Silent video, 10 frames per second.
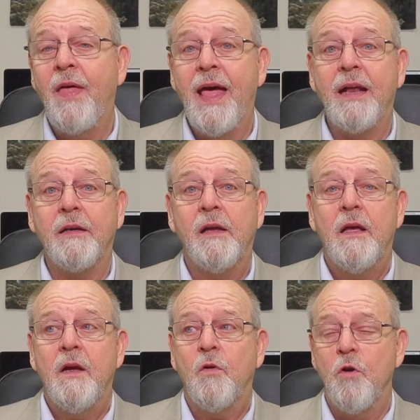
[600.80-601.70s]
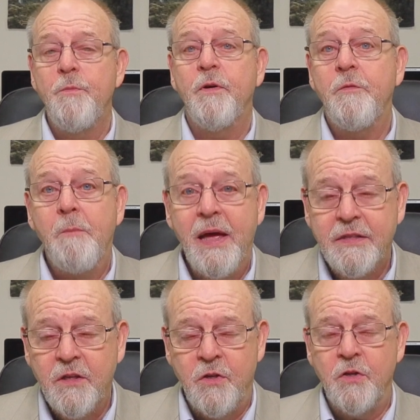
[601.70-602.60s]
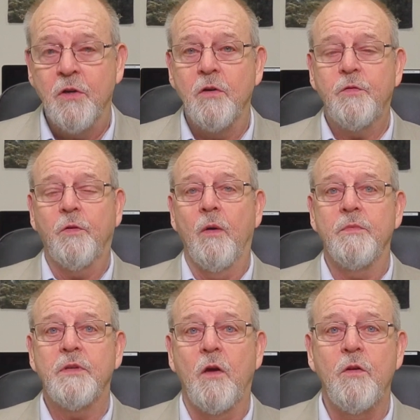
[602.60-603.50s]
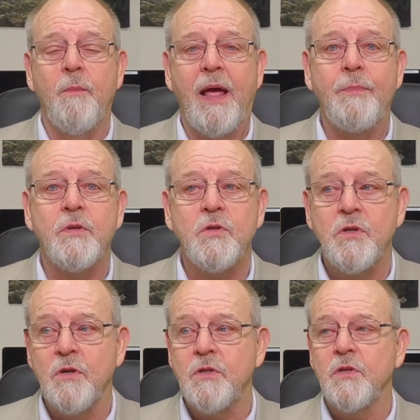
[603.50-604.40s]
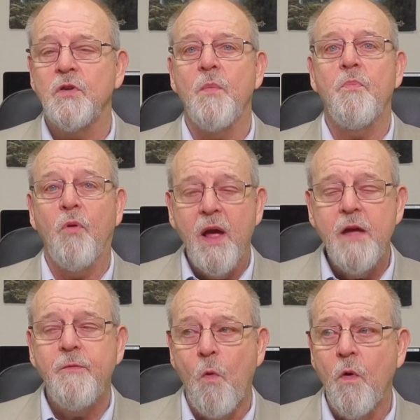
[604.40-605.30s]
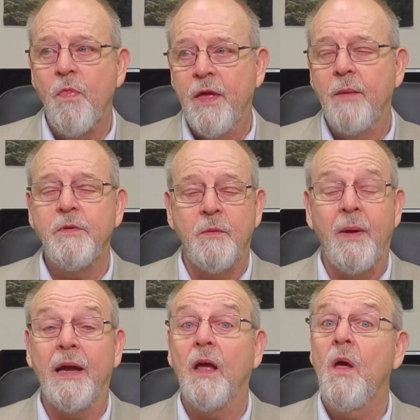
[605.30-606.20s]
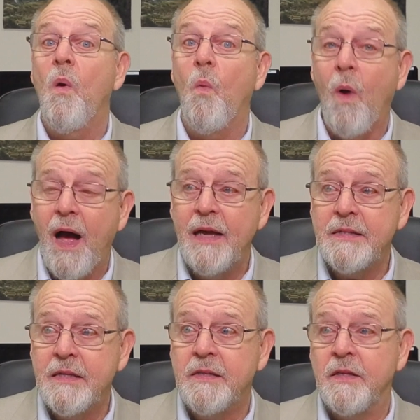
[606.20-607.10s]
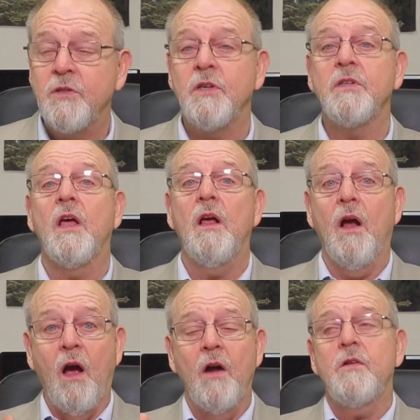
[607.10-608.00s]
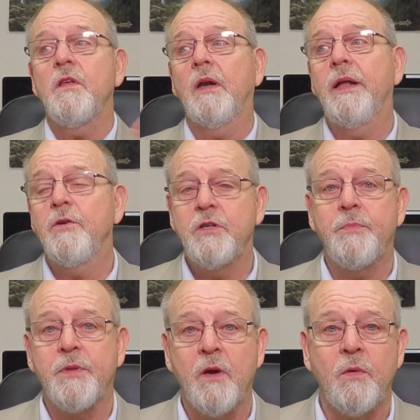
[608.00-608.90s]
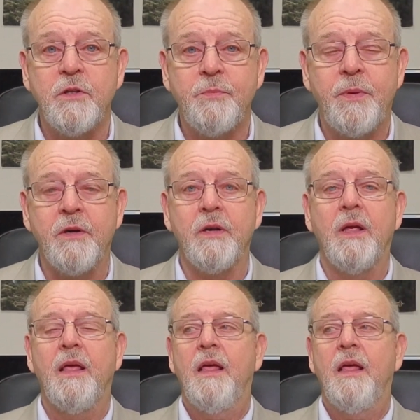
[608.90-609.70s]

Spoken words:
that group of messengers from Southern Baptist churches. So pray for them to make wise decisions under the leadership of the Holy Spirit,